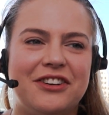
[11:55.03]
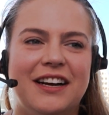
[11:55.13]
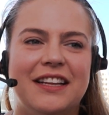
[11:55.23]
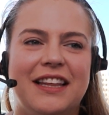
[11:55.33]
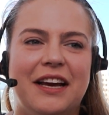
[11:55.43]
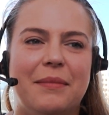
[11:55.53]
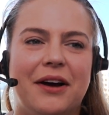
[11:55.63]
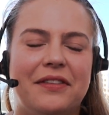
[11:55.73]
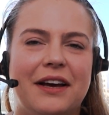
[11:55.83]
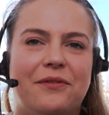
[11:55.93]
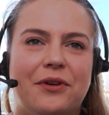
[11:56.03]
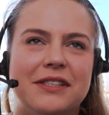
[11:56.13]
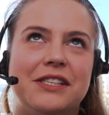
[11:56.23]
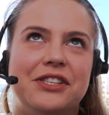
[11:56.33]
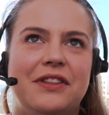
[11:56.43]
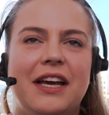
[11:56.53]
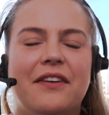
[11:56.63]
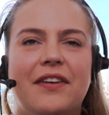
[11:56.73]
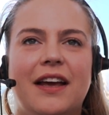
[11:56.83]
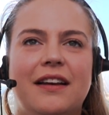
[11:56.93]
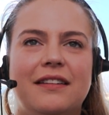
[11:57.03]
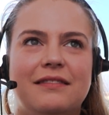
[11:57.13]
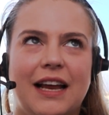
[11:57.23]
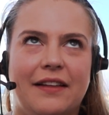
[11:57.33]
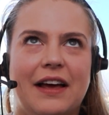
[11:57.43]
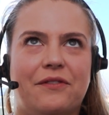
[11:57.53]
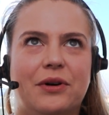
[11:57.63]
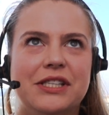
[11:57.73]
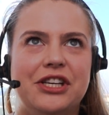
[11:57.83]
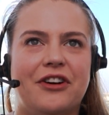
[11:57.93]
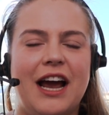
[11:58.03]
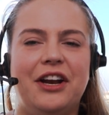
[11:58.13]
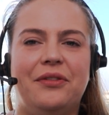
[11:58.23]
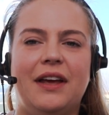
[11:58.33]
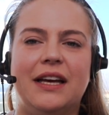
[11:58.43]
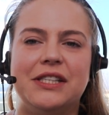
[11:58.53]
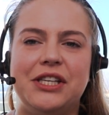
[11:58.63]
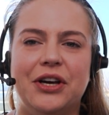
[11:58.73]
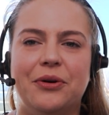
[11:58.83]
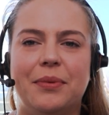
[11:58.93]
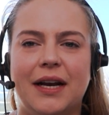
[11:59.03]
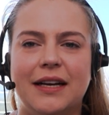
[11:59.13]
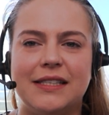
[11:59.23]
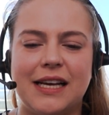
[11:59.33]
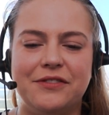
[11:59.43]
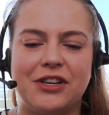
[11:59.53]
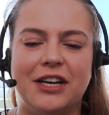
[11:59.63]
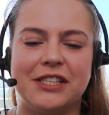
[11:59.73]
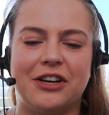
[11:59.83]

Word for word: trying to think about that voice, because you think of it, that voice in your head, you think it's you, but I've tried to